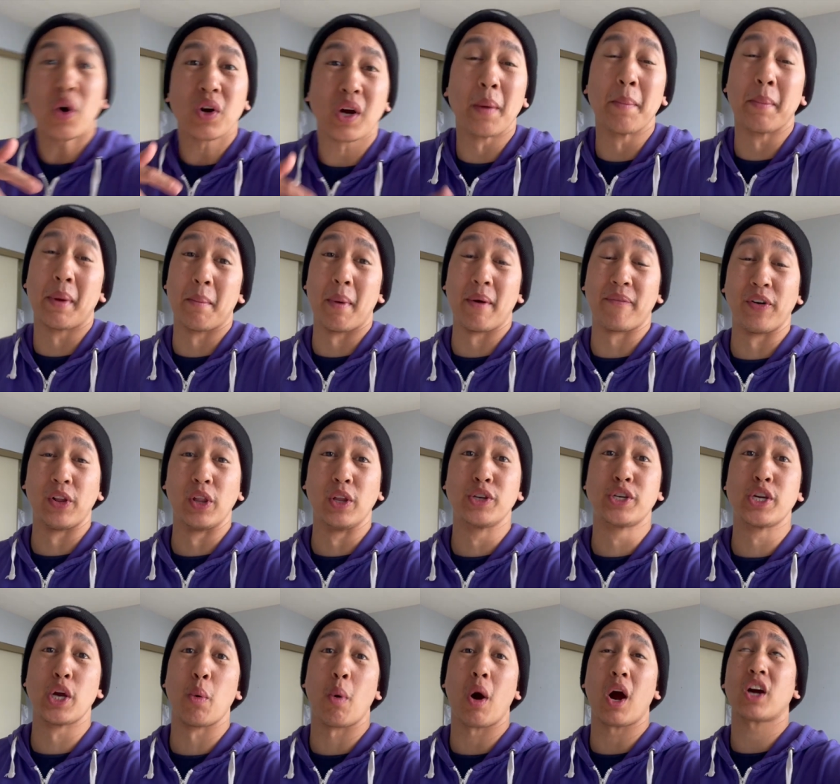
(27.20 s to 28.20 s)
welcome
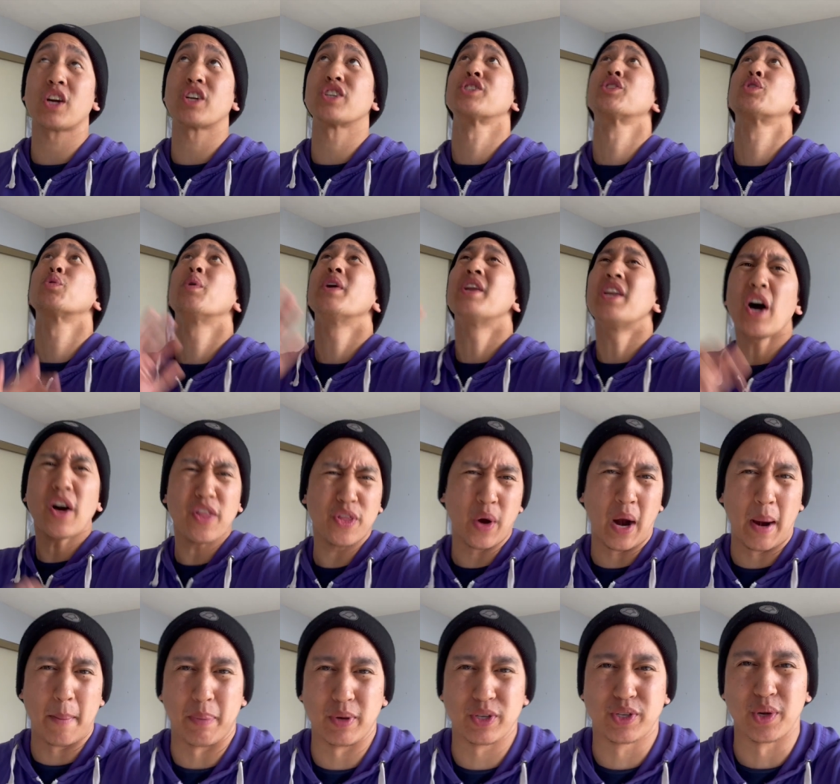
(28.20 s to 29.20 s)
you, my fellow to another
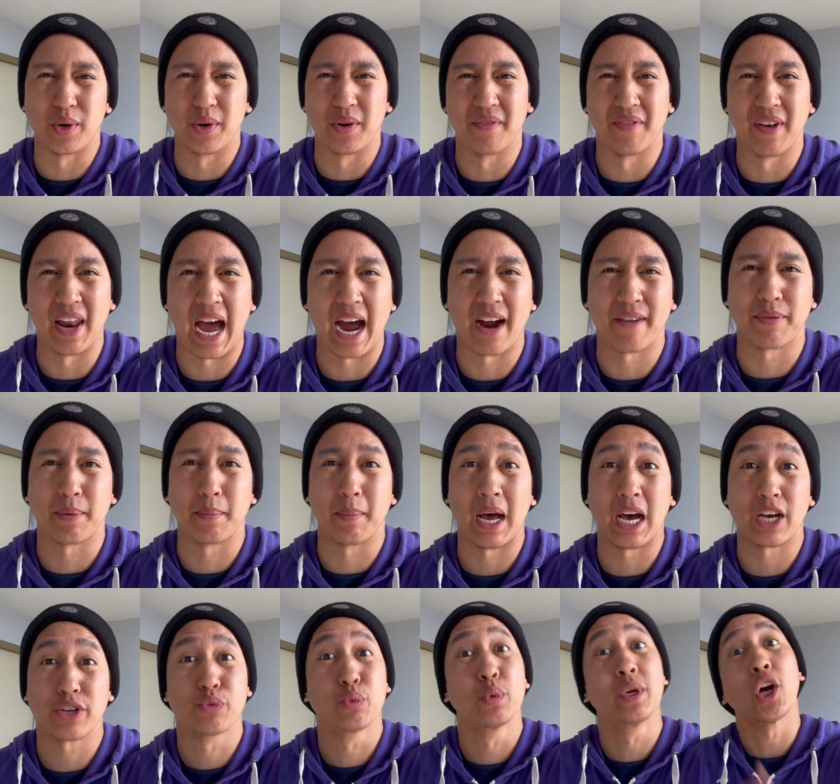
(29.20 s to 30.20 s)
episode of Live from
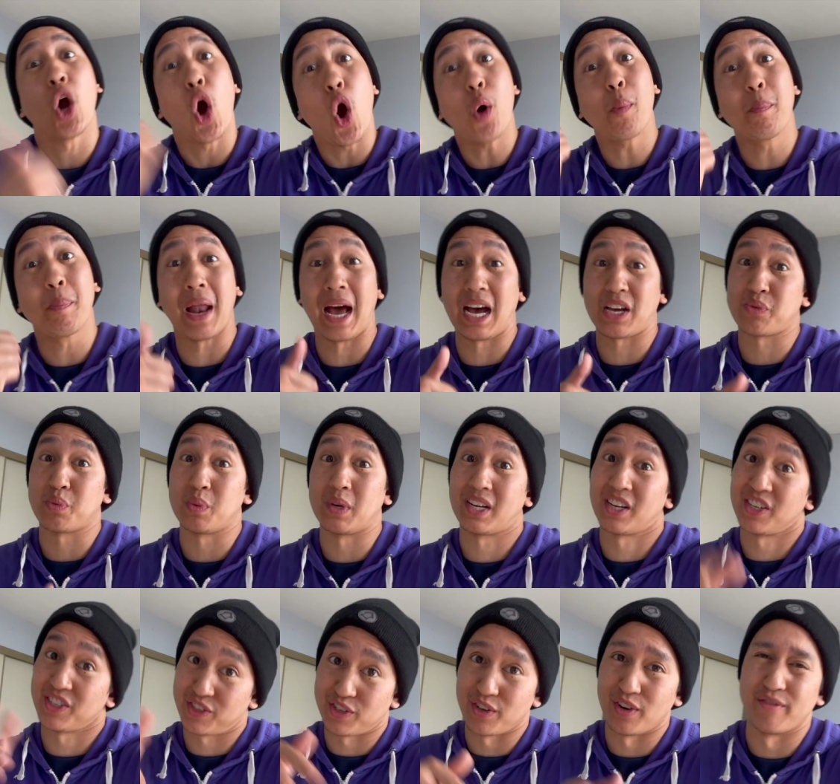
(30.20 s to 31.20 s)
Last Week. Hope last week
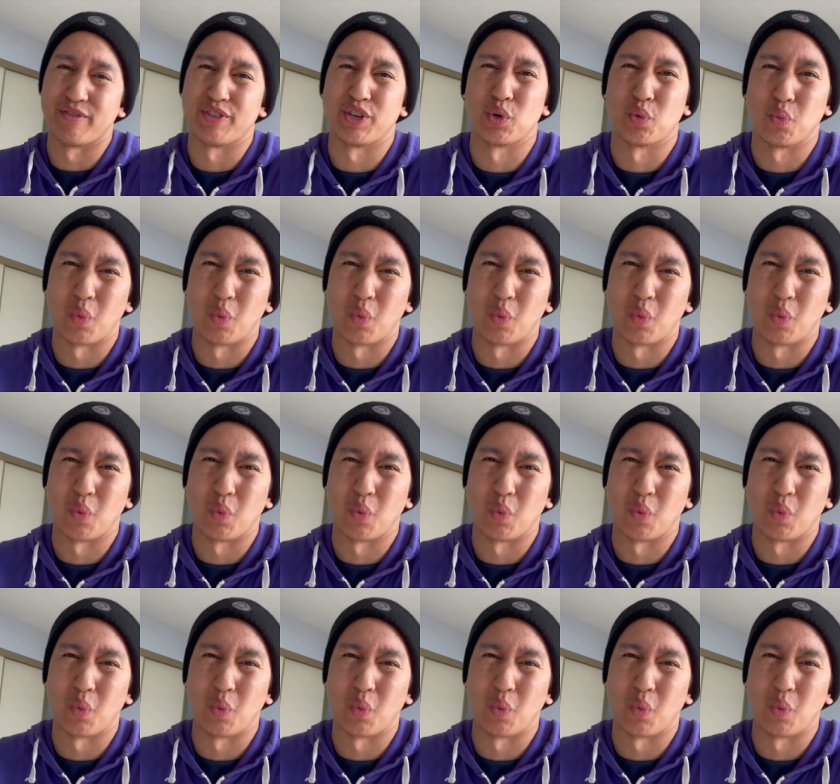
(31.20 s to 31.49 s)
has served you